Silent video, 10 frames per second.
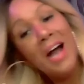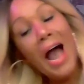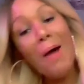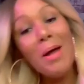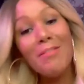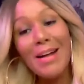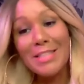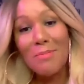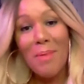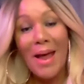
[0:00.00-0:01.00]
I went right
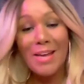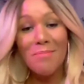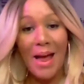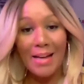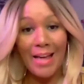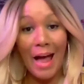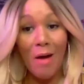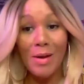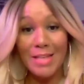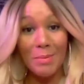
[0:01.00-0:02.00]
to the bank and backed it
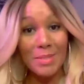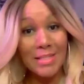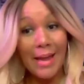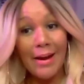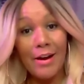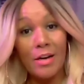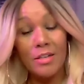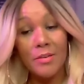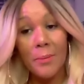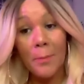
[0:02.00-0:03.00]
out because I was scared.